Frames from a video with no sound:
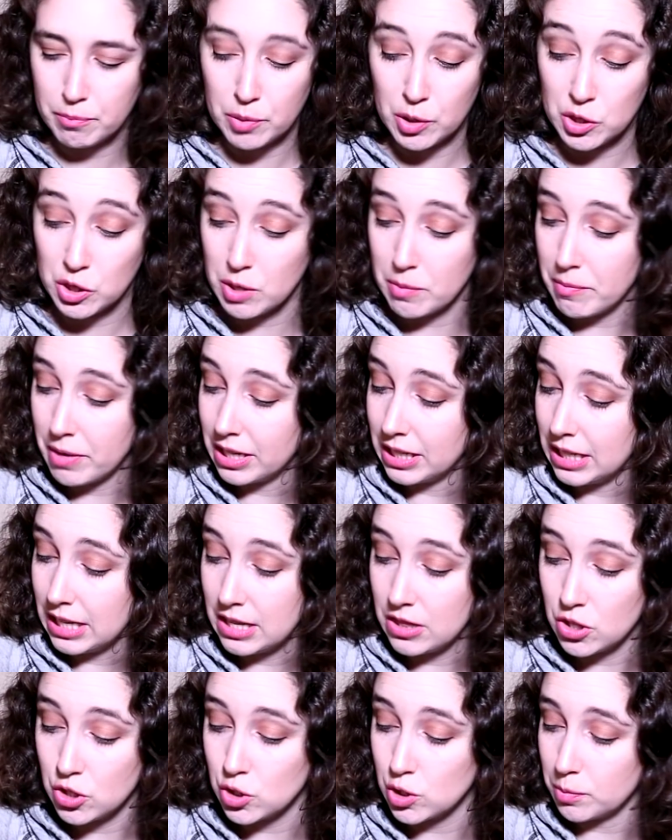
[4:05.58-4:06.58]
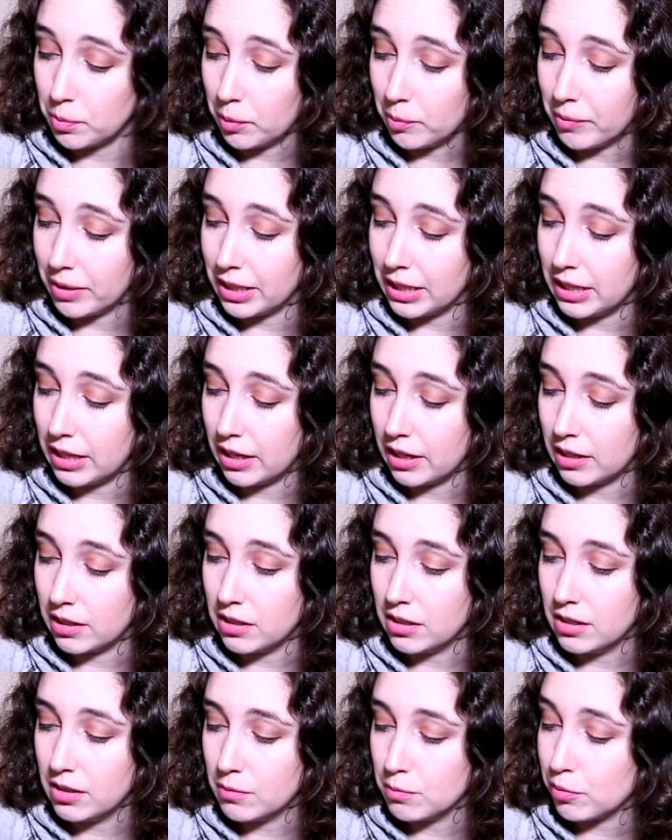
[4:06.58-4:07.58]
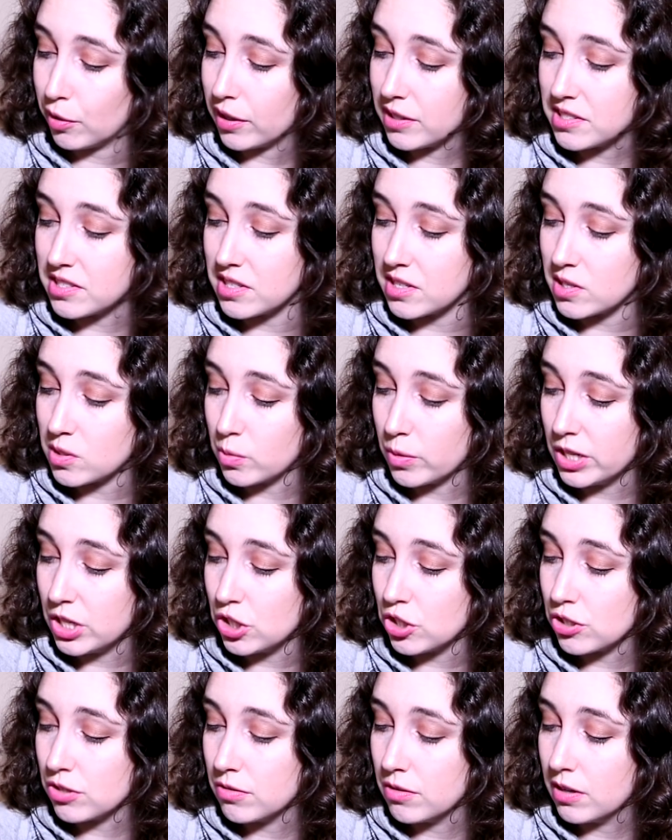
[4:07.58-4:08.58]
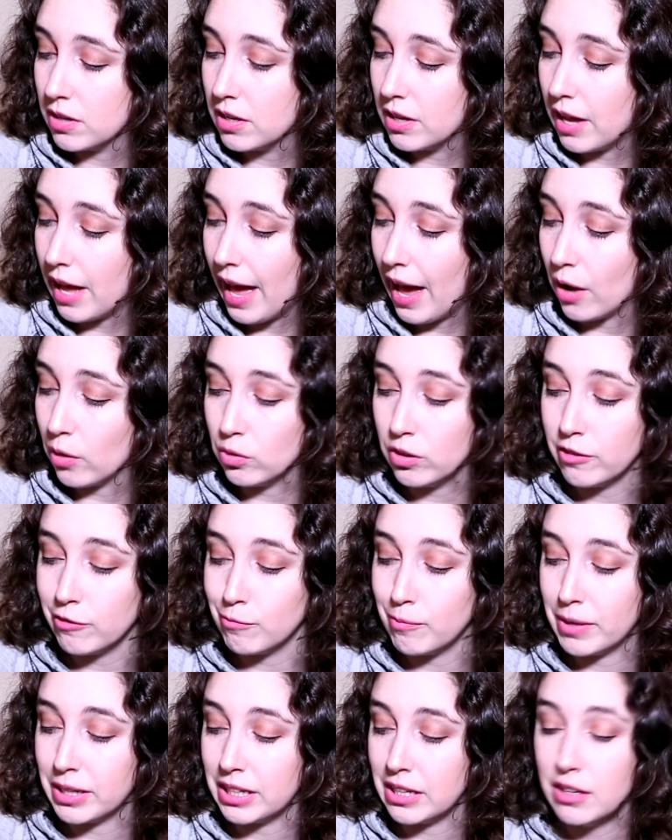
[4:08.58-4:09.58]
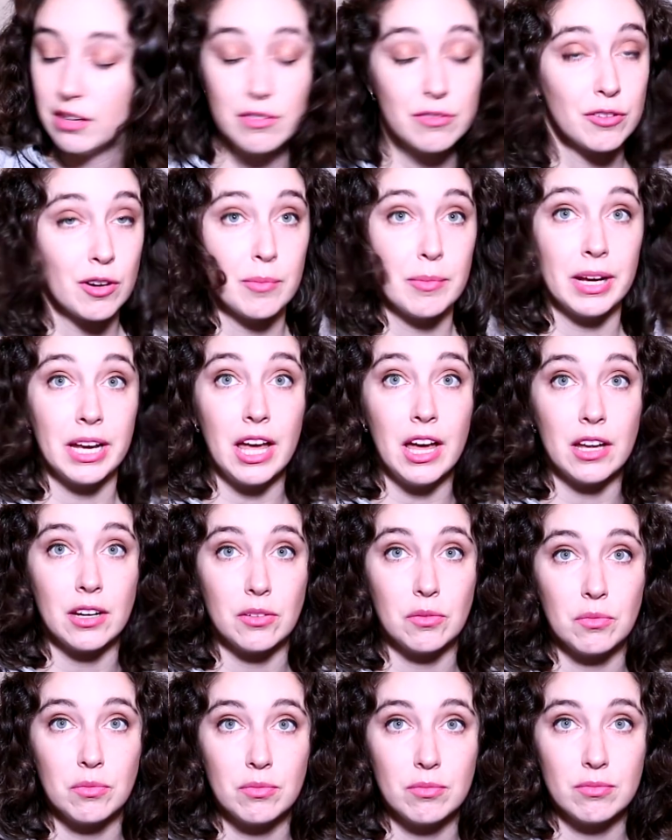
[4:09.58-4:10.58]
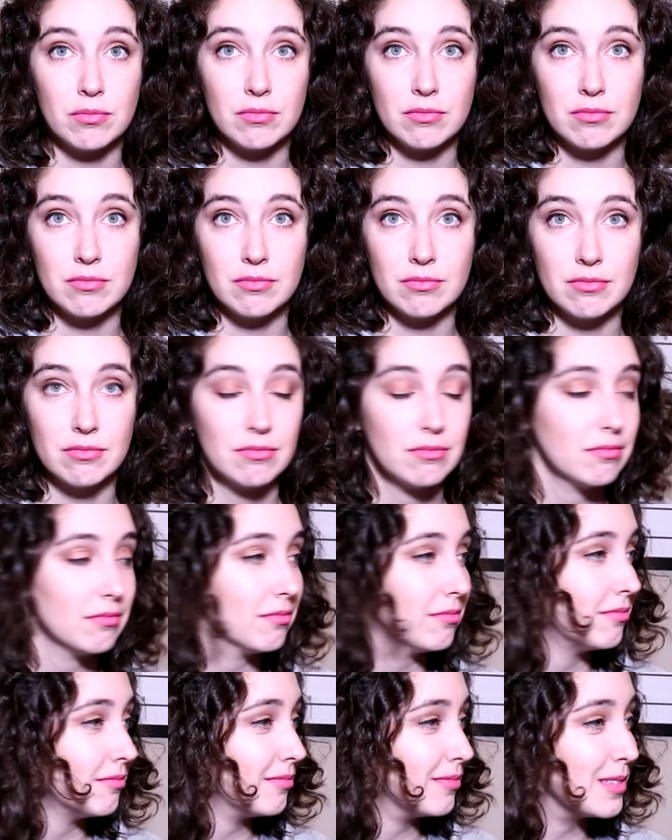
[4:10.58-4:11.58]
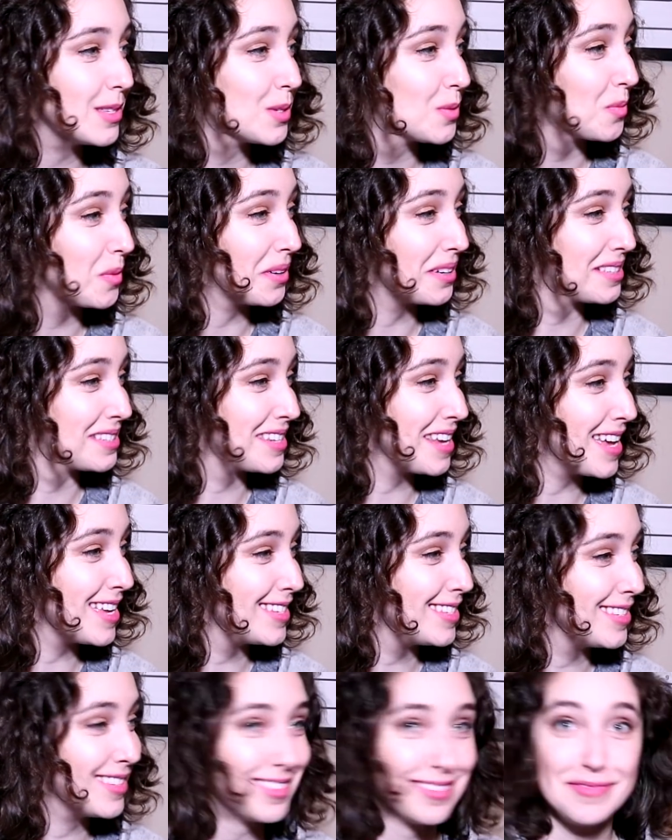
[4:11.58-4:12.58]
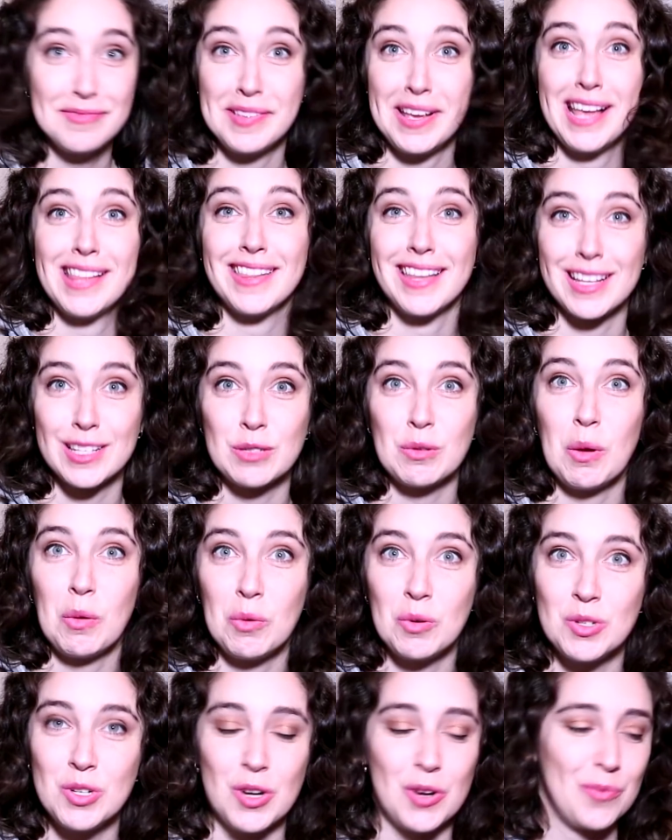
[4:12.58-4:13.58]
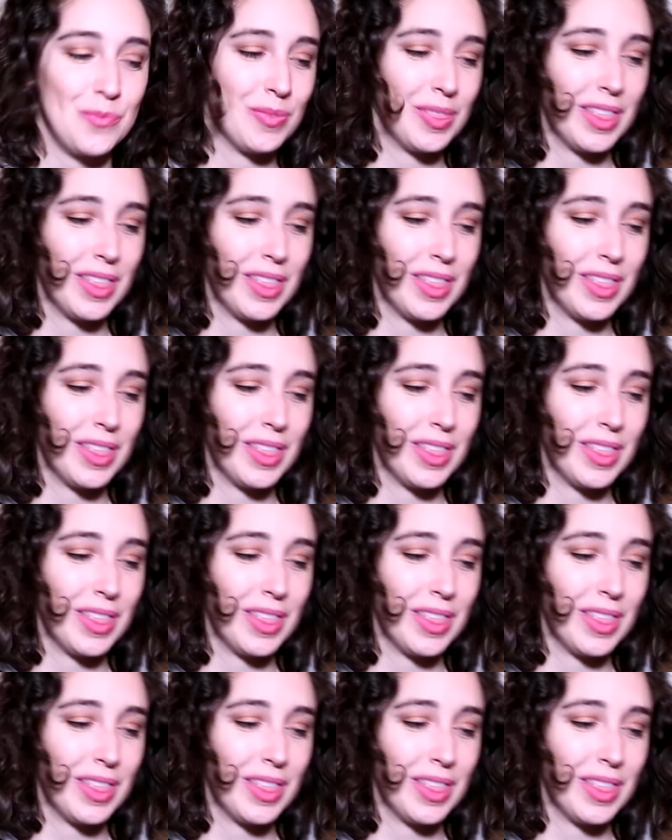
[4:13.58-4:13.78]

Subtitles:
put the money in the super money gun, press the switch, out of money from a gun. That's what it says, and that's what we'll do.